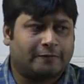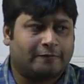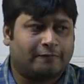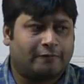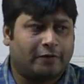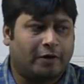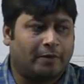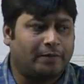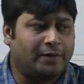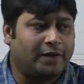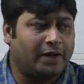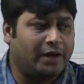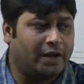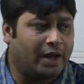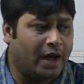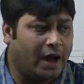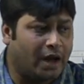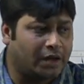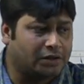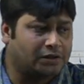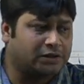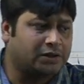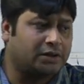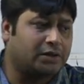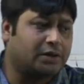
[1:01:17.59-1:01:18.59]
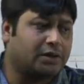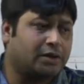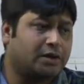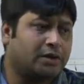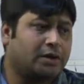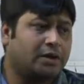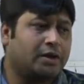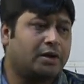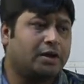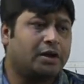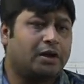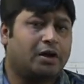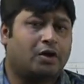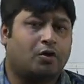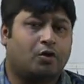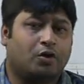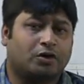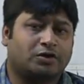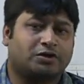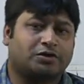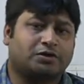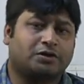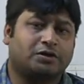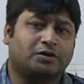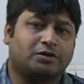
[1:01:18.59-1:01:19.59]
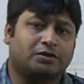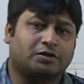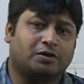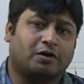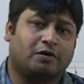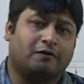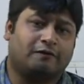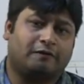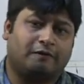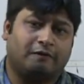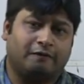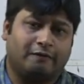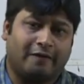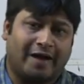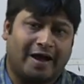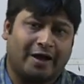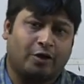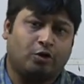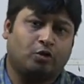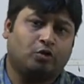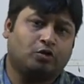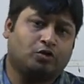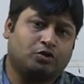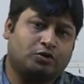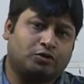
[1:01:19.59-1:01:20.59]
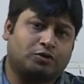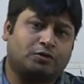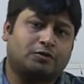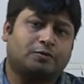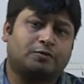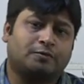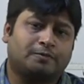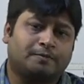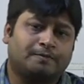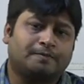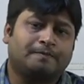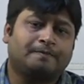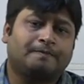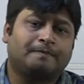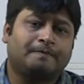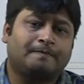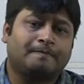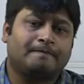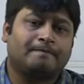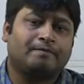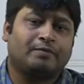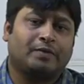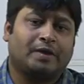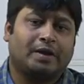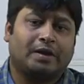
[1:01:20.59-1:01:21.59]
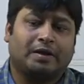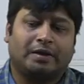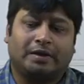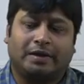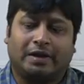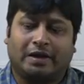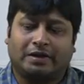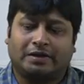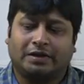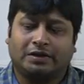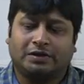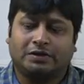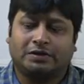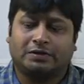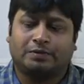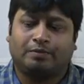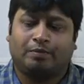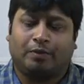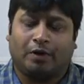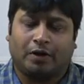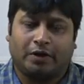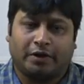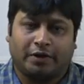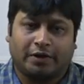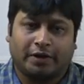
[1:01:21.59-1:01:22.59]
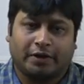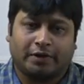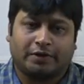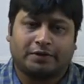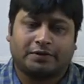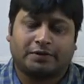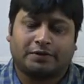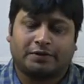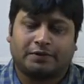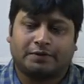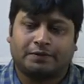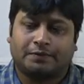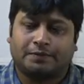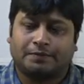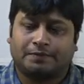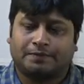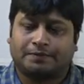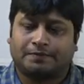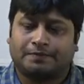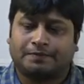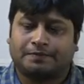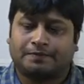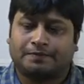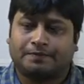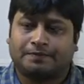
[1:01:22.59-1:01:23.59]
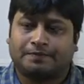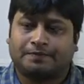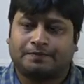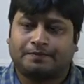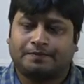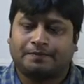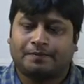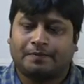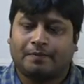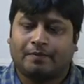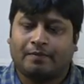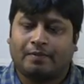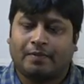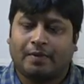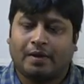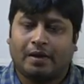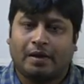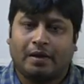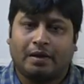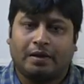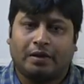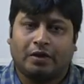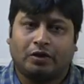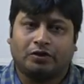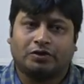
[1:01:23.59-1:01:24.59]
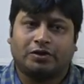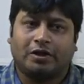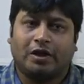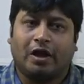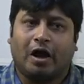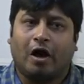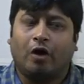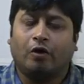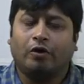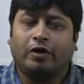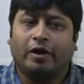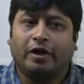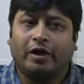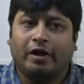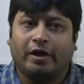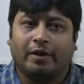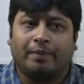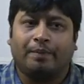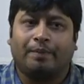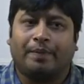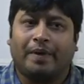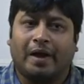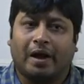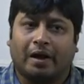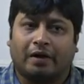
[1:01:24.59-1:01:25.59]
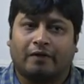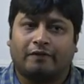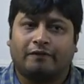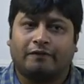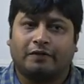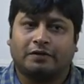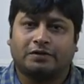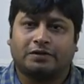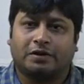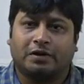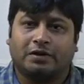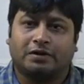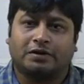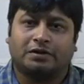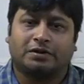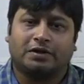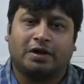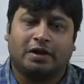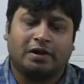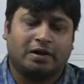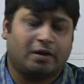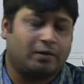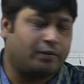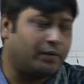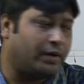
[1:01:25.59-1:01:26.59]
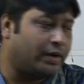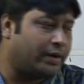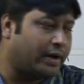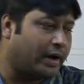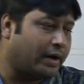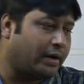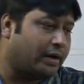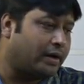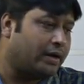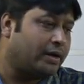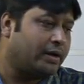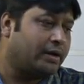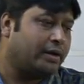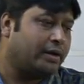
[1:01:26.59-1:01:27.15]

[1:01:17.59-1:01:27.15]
From the larger questions of values. That is politics. Now see, how did it impact? First understand and we'll write.